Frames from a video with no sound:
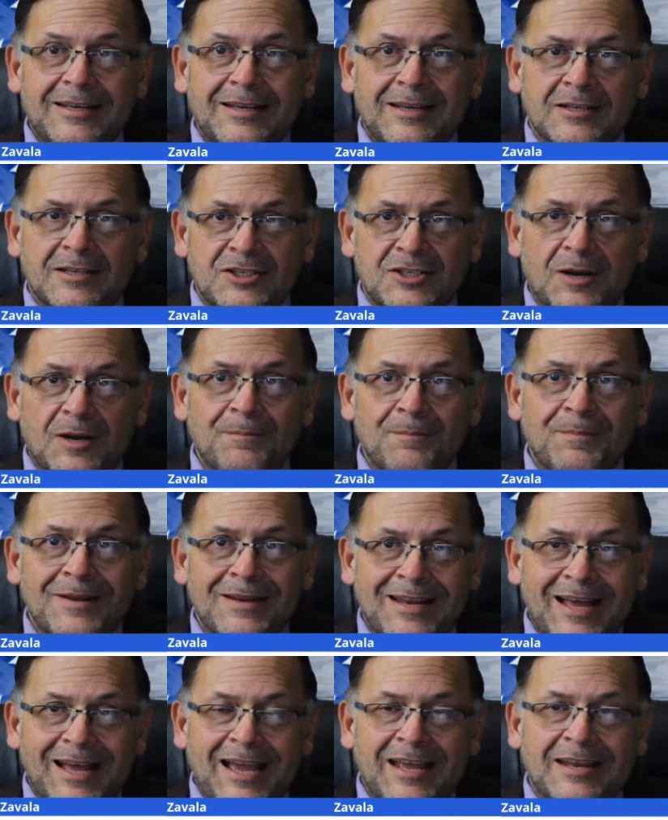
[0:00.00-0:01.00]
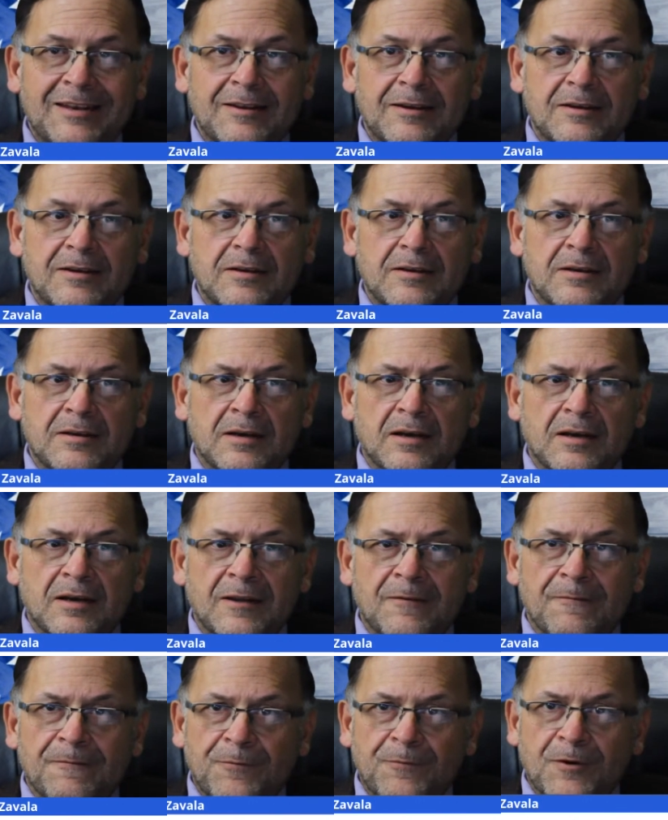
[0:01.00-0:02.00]
jump in line
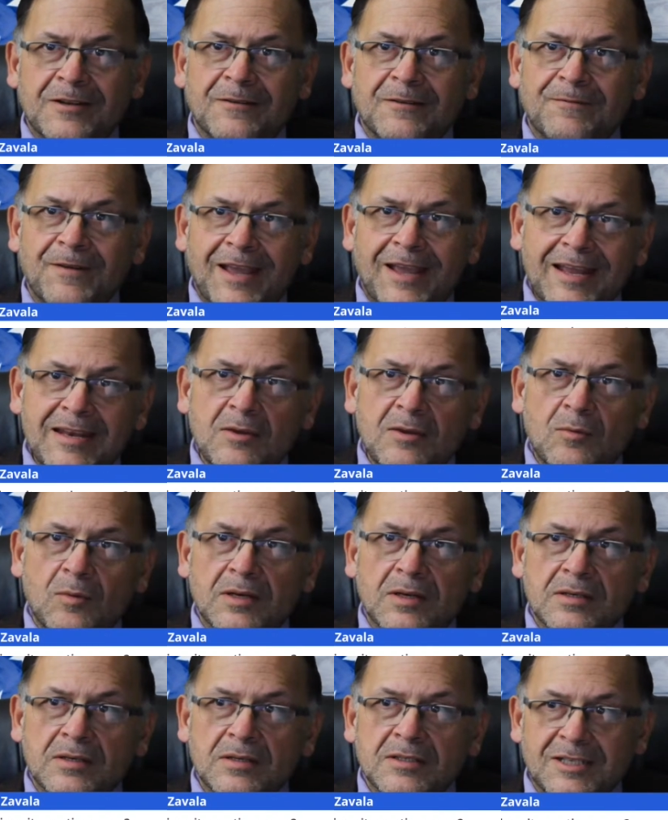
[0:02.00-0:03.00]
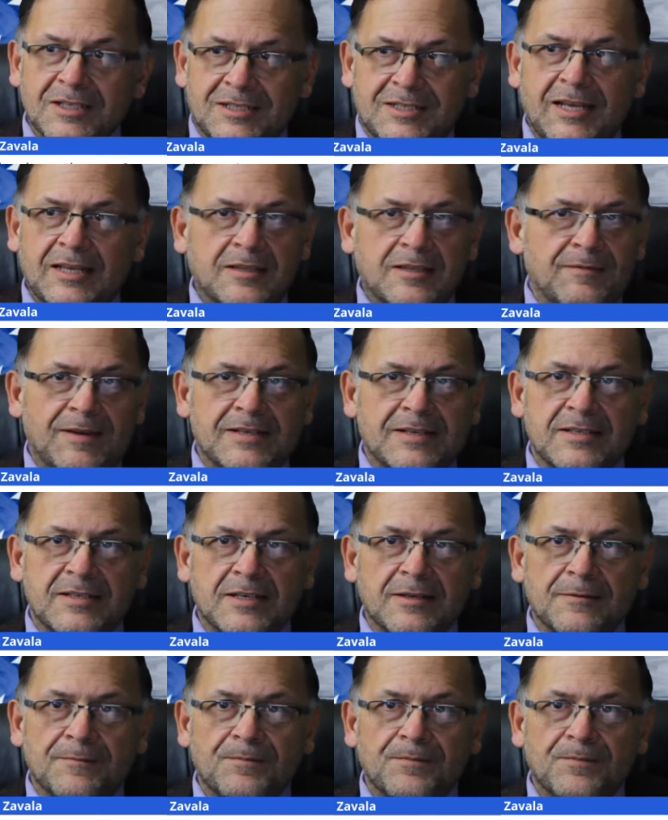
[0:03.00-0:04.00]
in front of anyone to take the
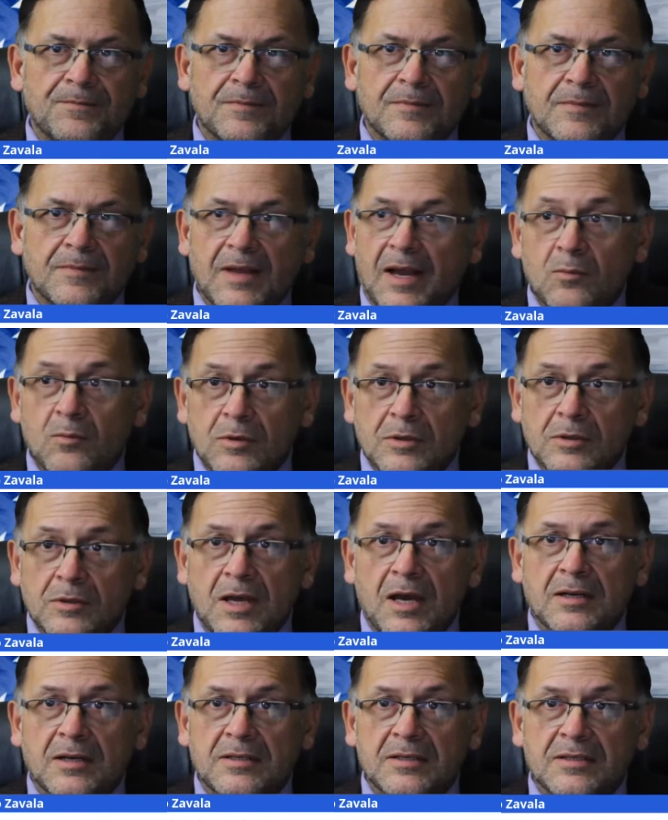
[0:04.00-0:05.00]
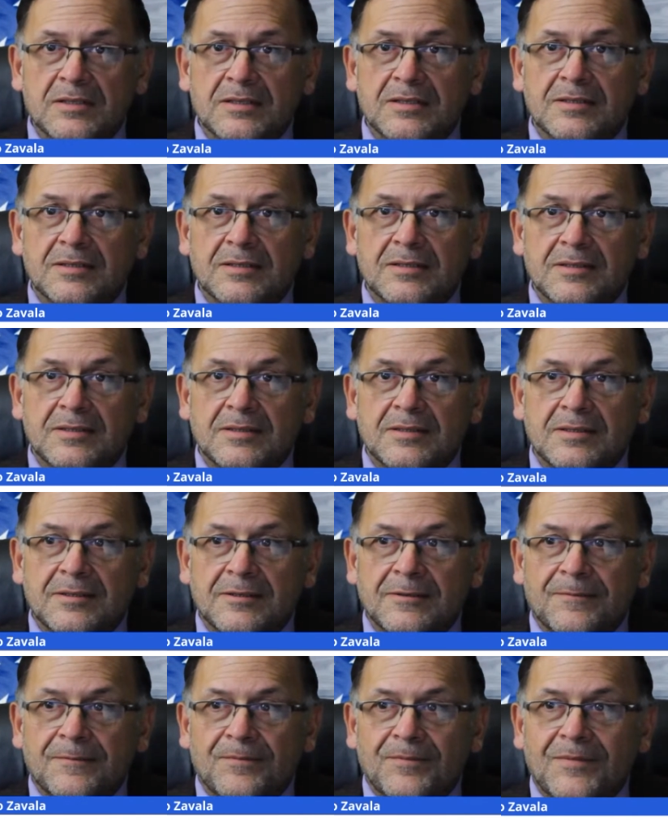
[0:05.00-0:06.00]
vaccine. I will not.
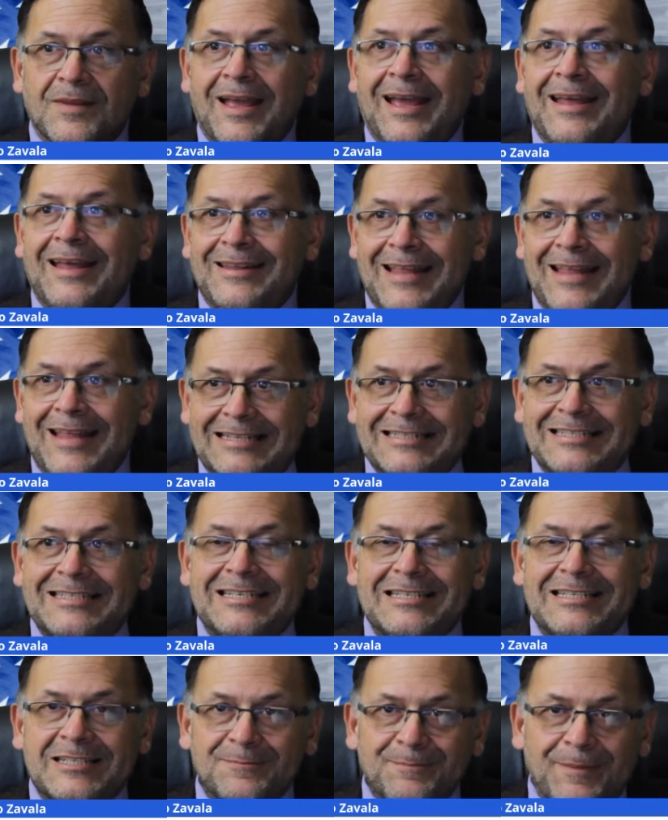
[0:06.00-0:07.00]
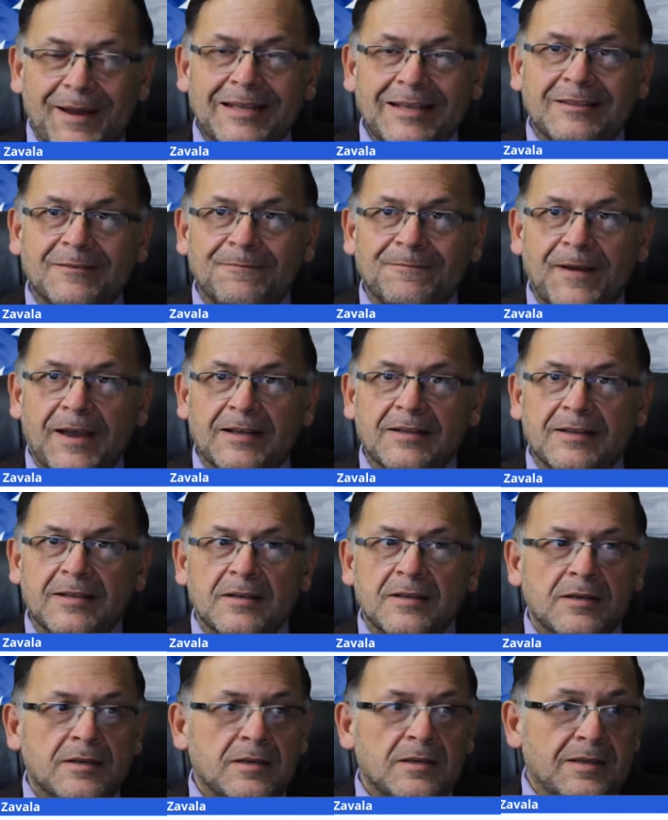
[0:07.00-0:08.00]
And that's despite the fact
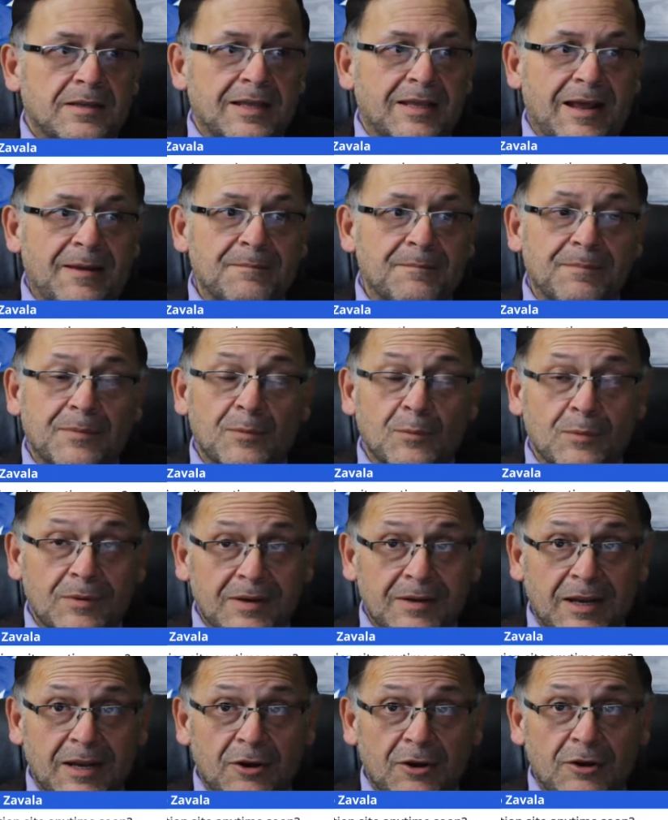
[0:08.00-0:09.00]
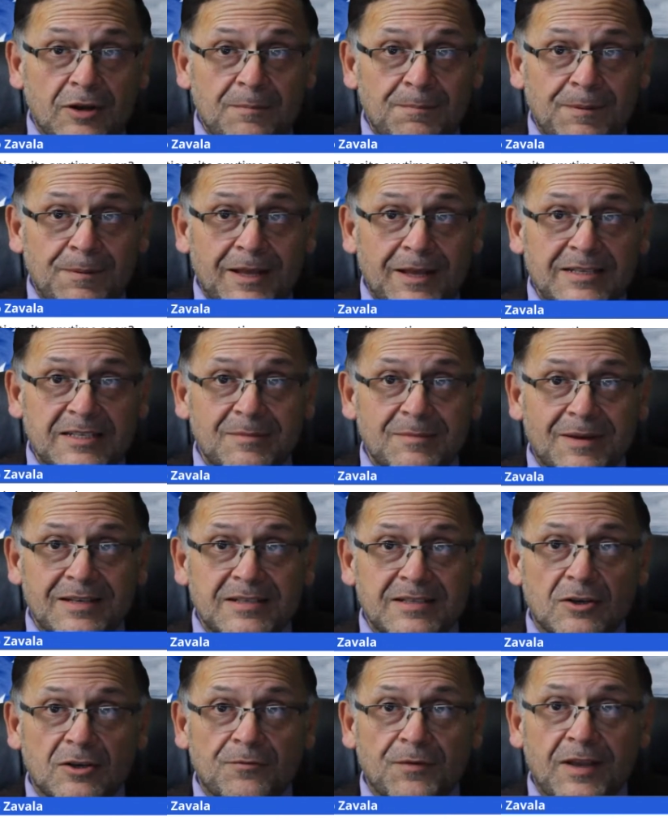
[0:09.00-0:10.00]
that I'm literally placing
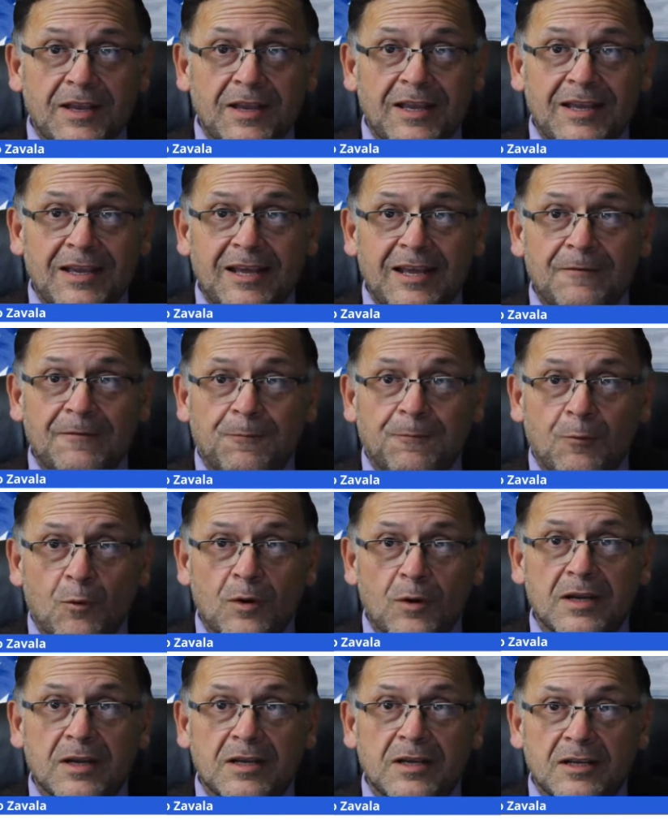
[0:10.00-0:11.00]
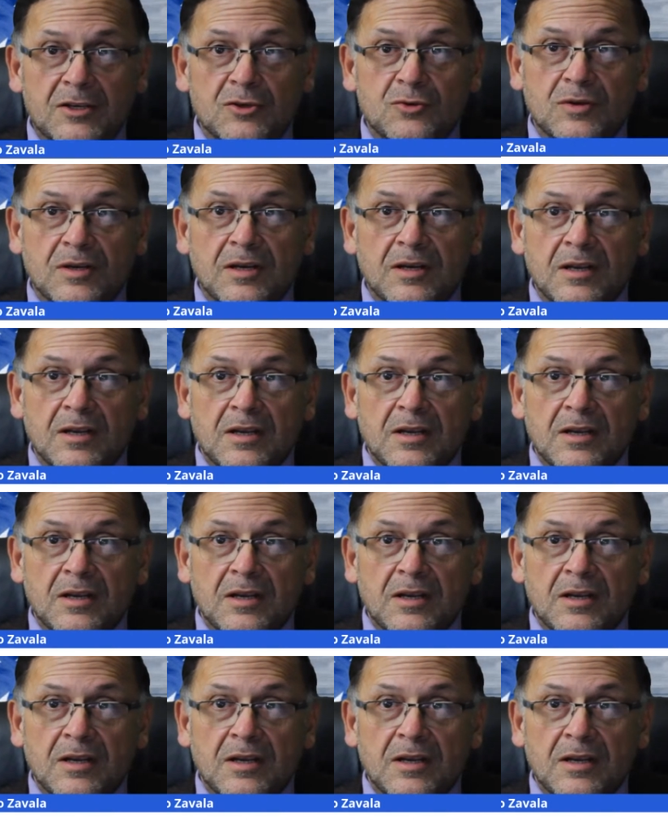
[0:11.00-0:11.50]
myself in a foreign country,